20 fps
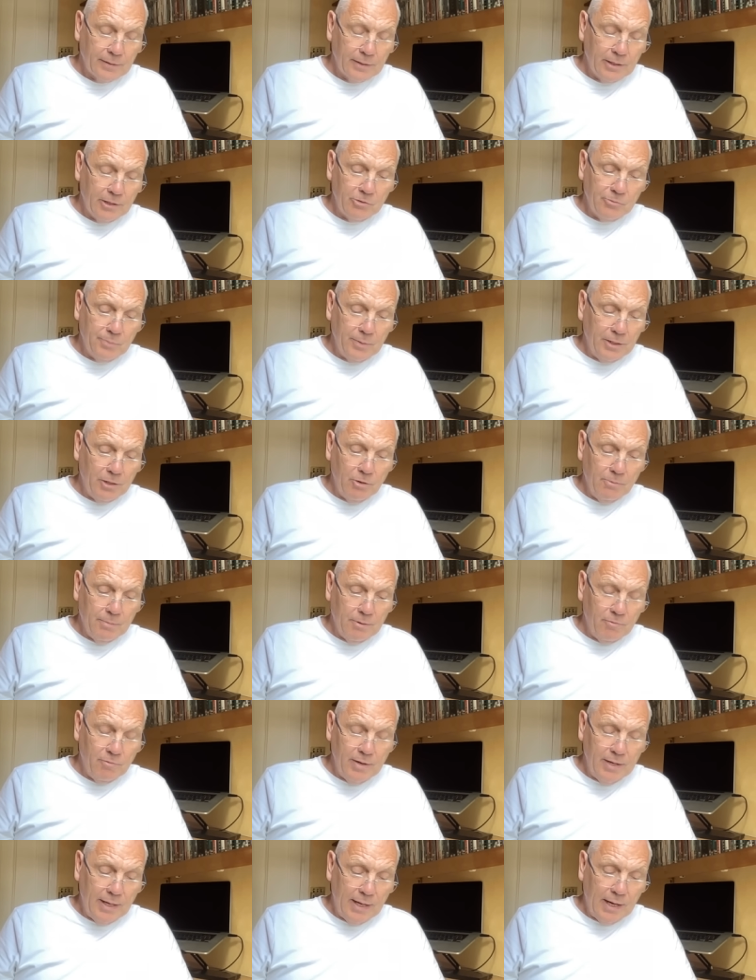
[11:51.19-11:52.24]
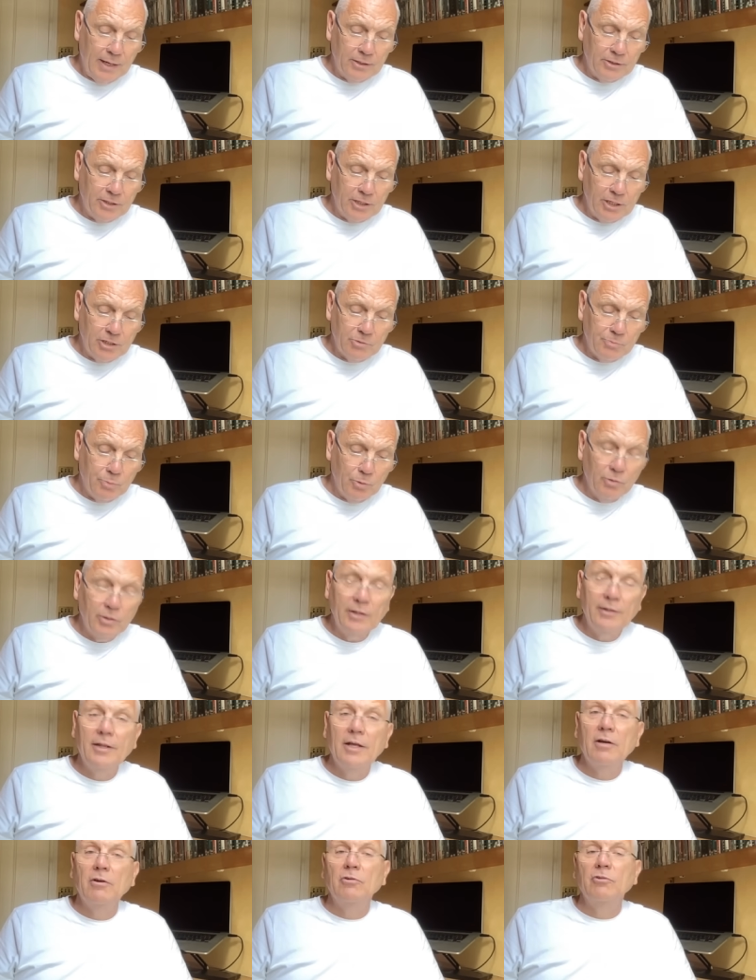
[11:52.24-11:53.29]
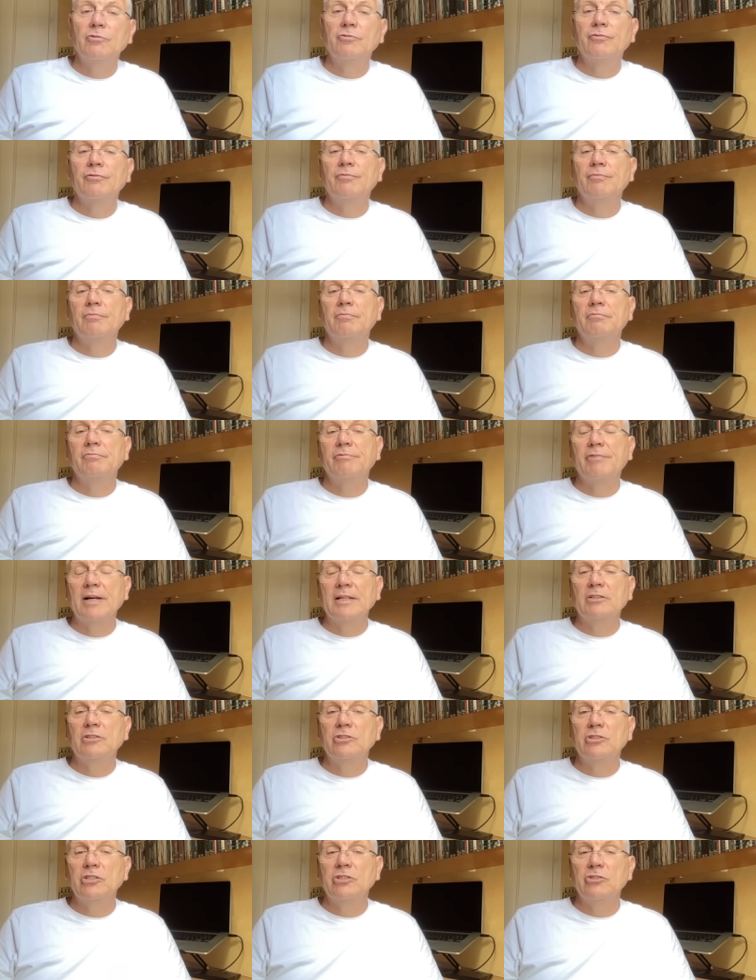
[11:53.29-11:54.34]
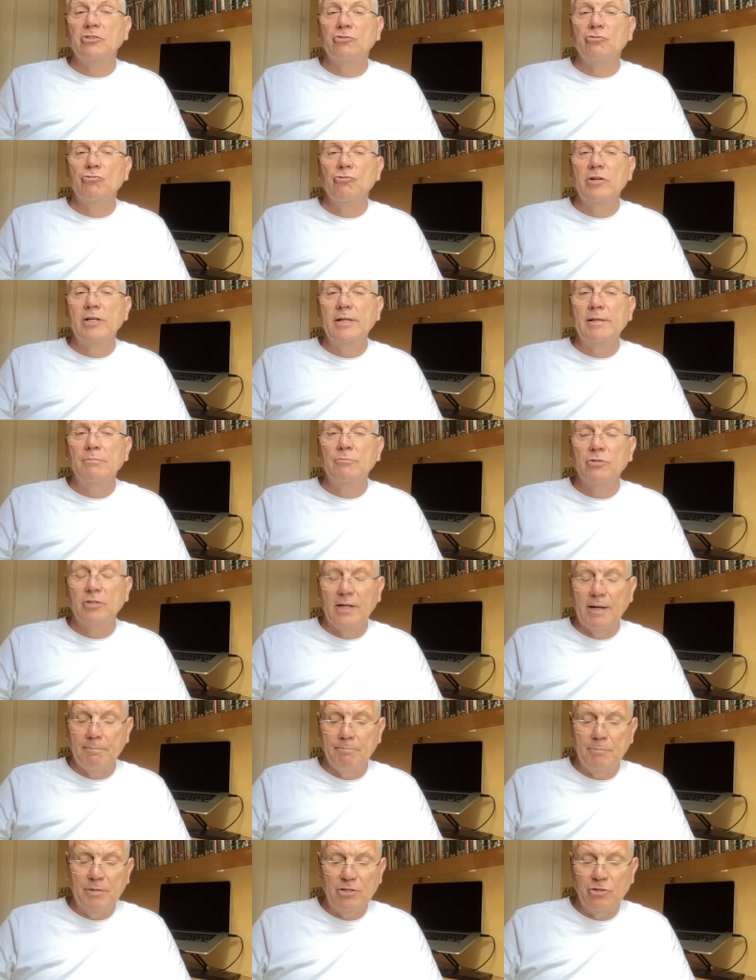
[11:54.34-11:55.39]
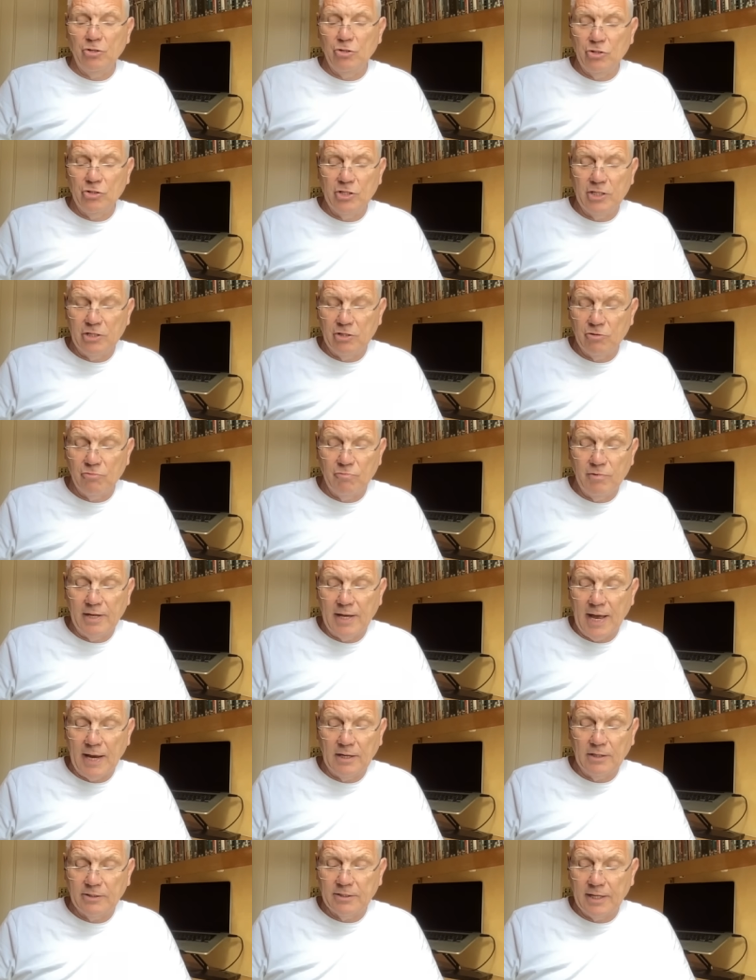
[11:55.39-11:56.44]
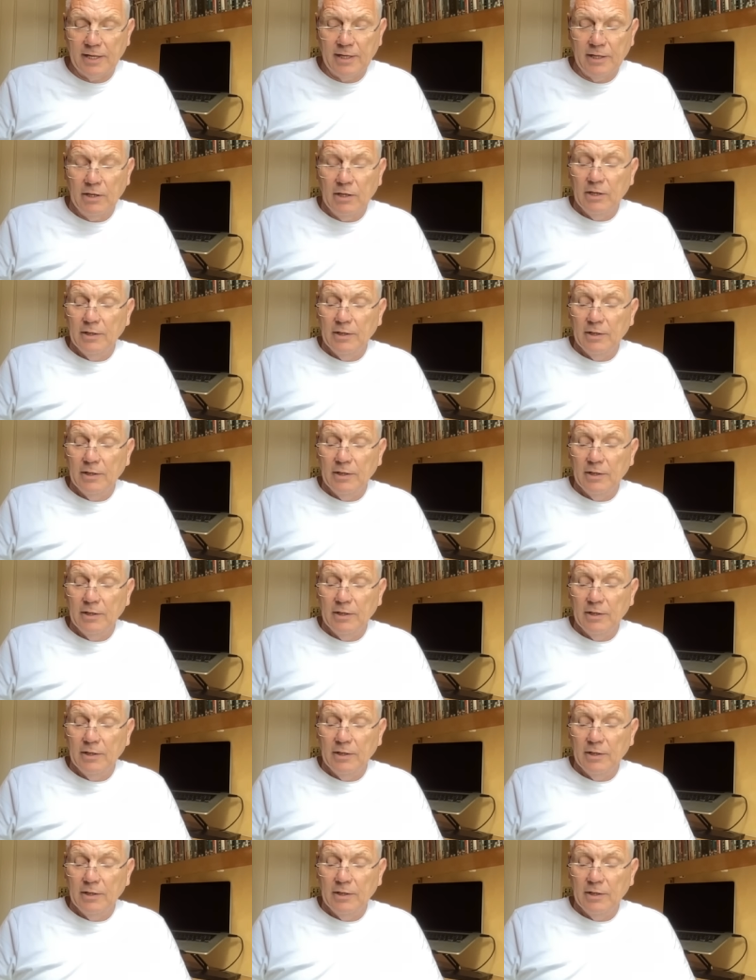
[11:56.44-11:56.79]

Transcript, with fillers: it's become a reality. It's putting those fantasies and dreams and ambitions into reality.